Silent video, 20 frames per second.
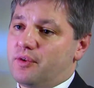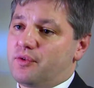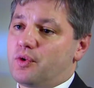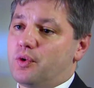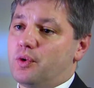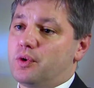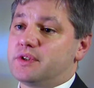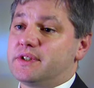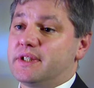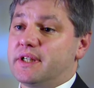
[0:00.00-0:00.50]
of
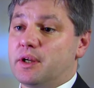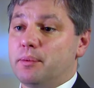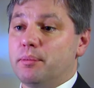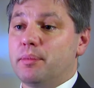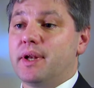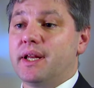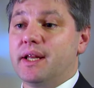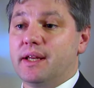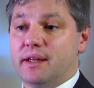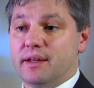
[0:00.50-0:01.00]
course, it
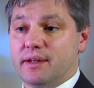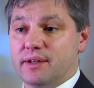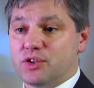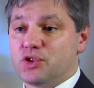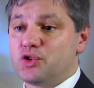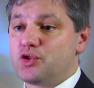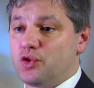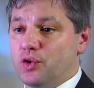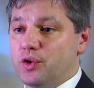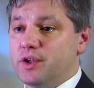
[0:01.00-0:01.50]
completely
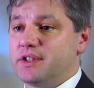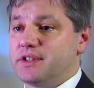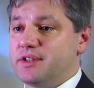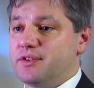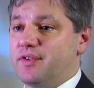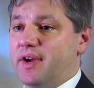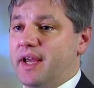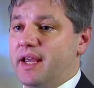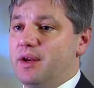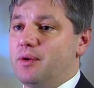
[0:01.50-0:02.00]
destroys the
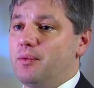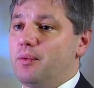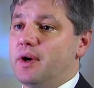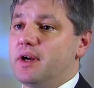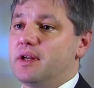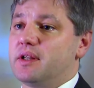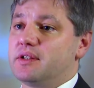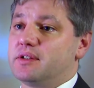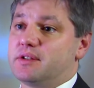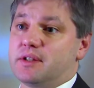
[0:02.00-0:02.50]
vein, where
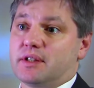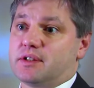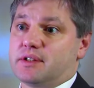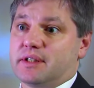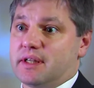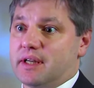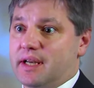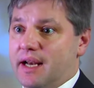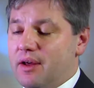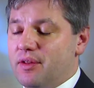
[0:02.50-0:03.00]
it
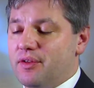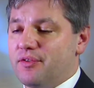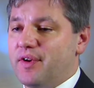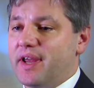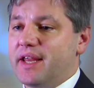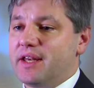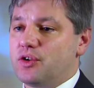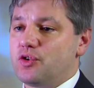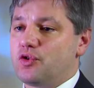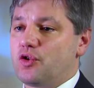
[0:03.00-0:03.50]
doesn't allow the
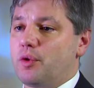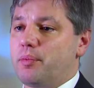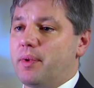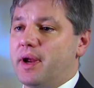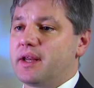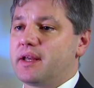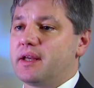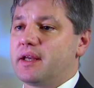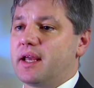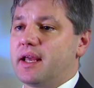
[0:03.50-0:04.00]
vein to grow
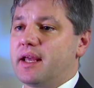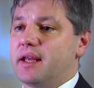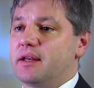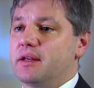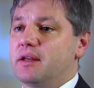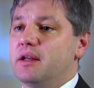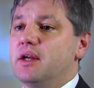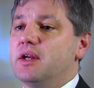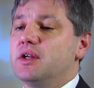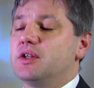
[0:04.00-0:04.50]
back
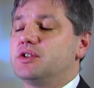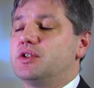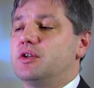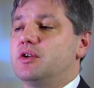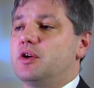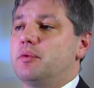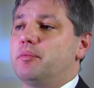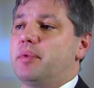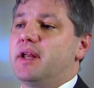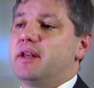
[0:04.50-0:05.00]
again. So
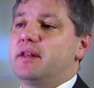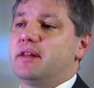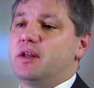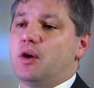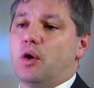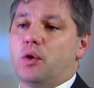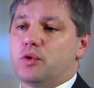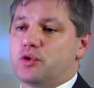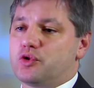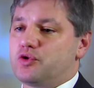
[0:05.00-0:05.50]
compared to the
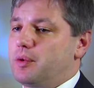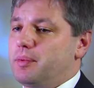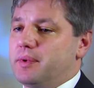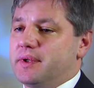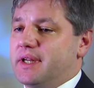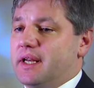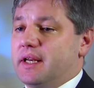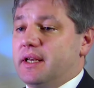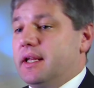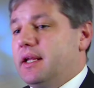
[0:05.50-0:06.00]
old stripping
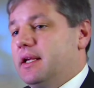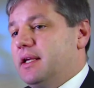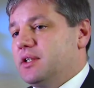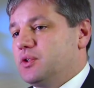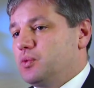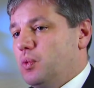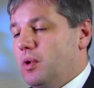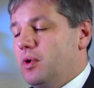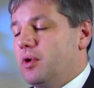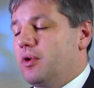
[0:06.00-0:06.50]
technique,
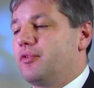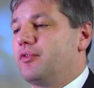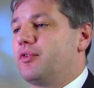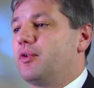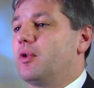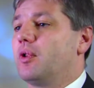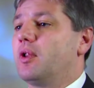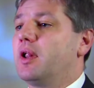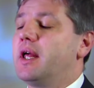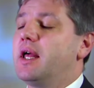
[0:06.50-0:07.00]
it's
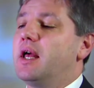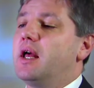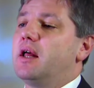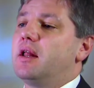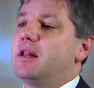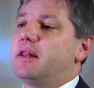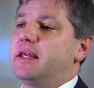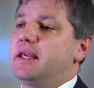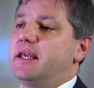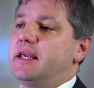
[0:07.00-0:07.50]
wonderful.
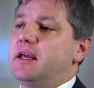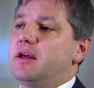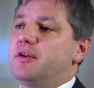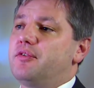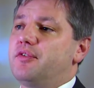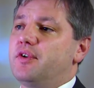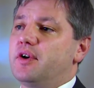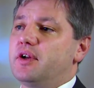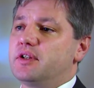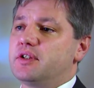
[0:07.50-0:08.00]
The
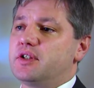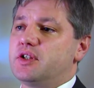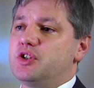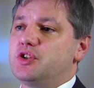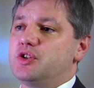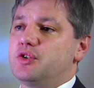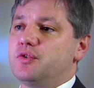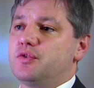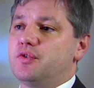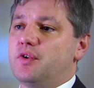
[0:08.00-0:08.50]

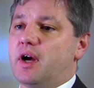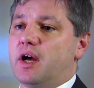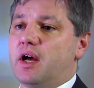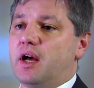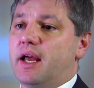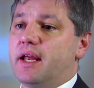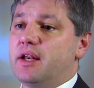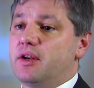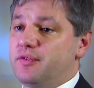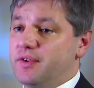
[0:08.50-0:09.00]
advantage of
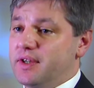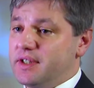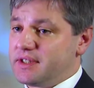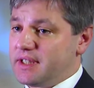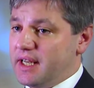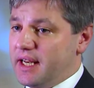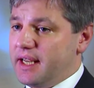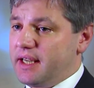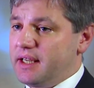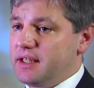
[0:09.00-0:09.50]
uh, endovenous
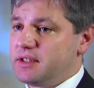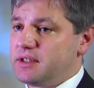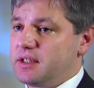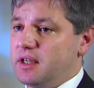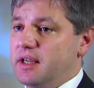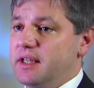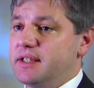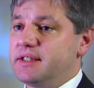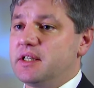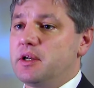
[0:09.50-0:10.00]
laser
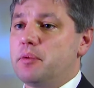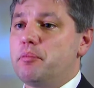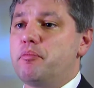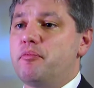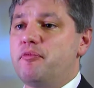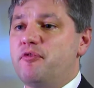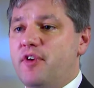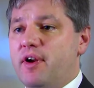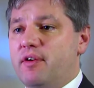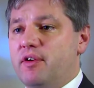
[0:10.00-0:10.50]
is in
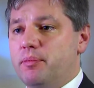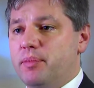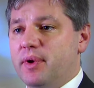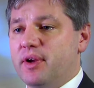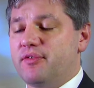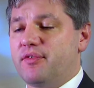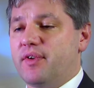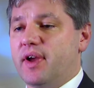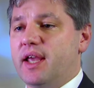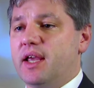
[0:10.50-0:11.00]
a very big
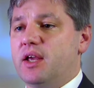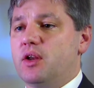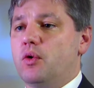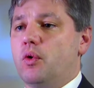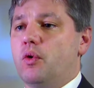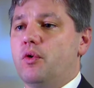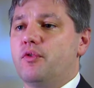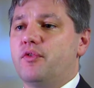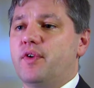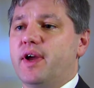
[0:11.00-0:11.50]
vein,
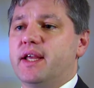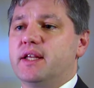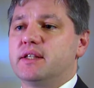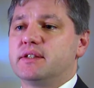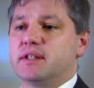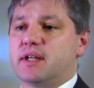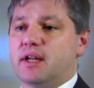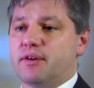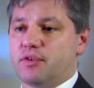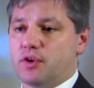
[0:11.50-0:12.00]
or veins
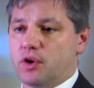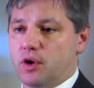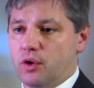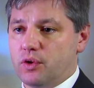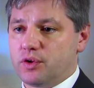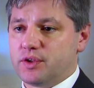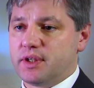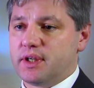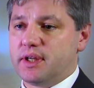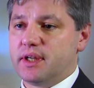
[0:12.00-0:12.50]
that have
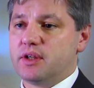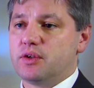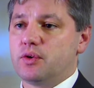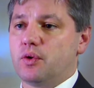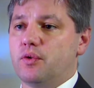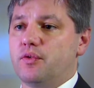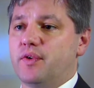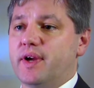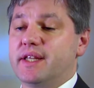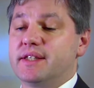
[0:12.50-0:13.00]
clot in it,
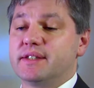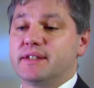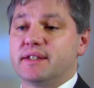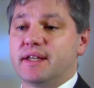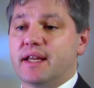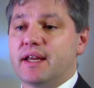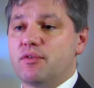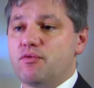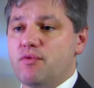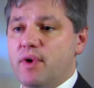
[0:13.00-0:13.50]
or veins that
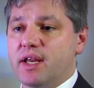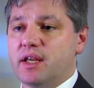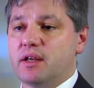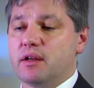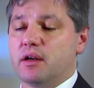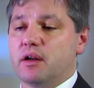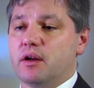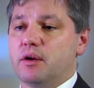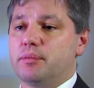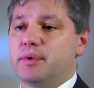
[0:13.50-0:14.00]
are
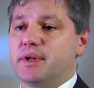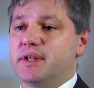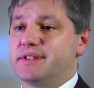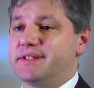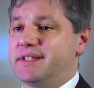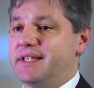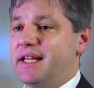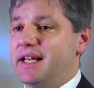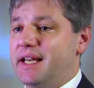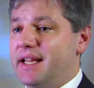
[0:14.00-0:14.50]
irregular, because
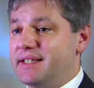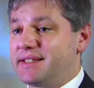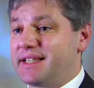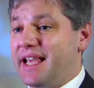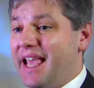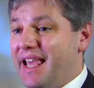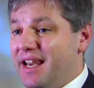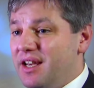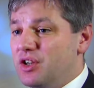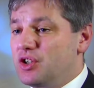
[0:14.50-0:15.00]
the laser
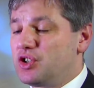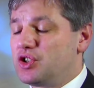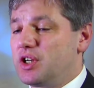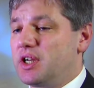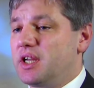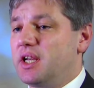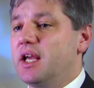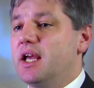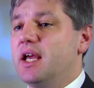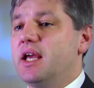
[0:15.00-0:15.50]

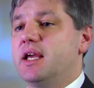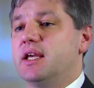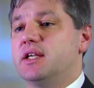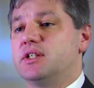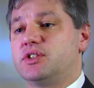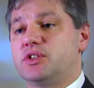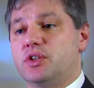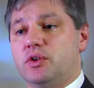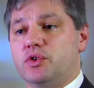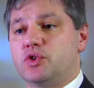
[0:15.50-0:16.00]
energy is
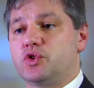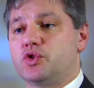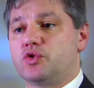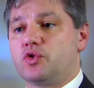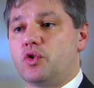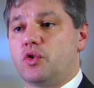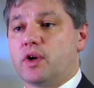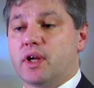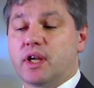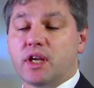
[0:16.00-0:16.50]
so
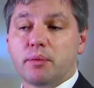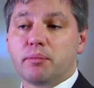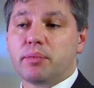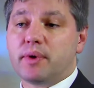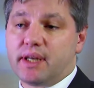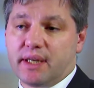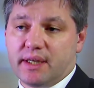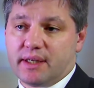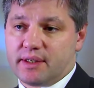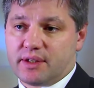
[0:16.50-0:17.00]
strong, it
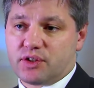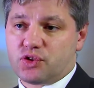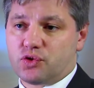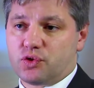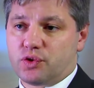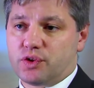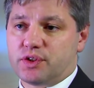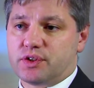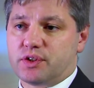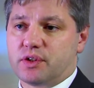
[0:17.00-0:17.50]
completely
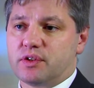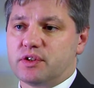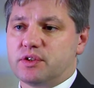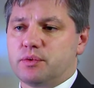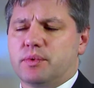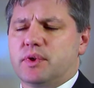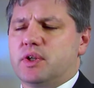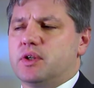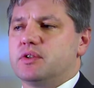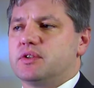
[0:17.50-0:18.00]
destroys those,
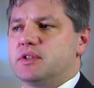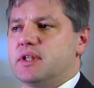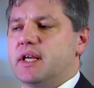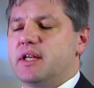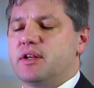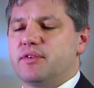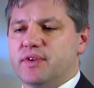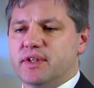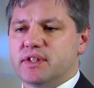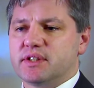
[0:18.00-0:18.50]
and we use the
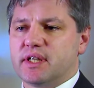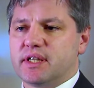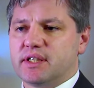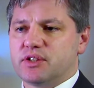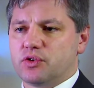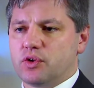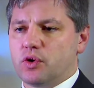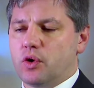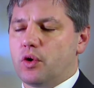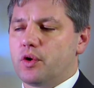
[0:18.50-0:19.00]
endovenous
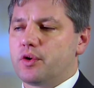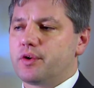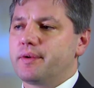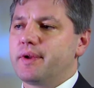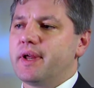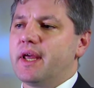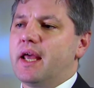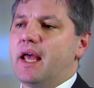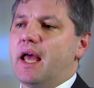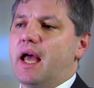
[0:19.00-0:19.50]
laser a lot.
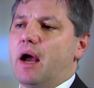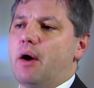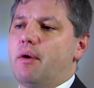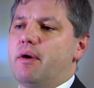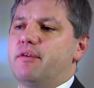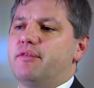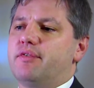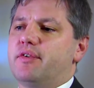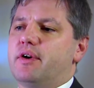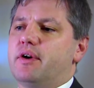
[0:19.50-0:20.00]

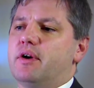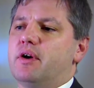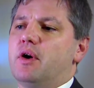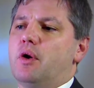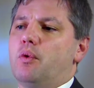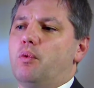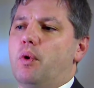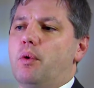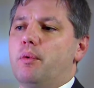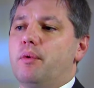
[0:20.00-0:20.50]
However,
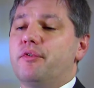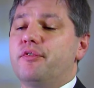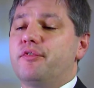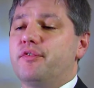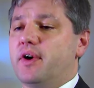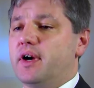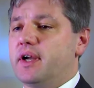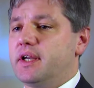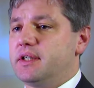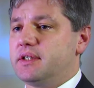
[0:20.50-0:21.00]
what we're
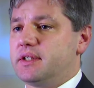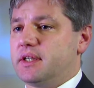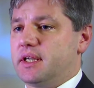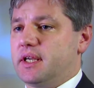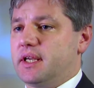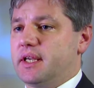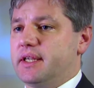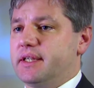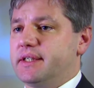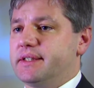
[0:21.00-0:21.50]
finding
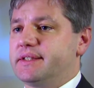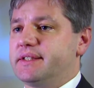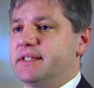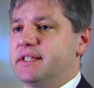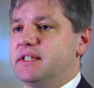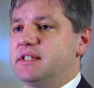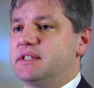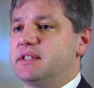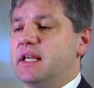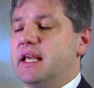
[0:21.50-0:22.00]
is,
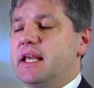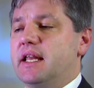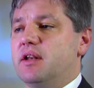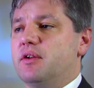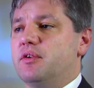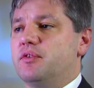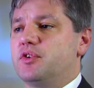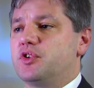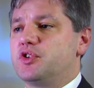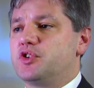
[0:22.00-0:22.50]
is in
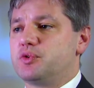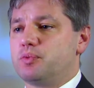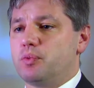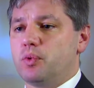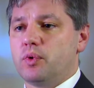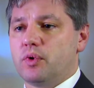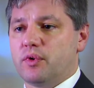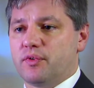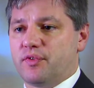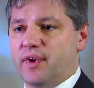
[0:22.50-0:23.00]
a
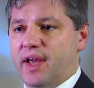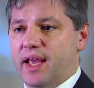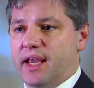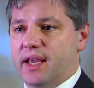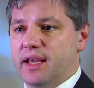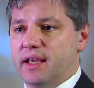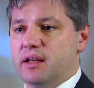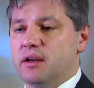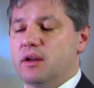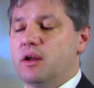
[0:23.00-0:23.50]
smaller
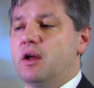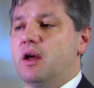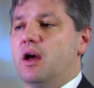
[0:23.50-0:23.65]
vein,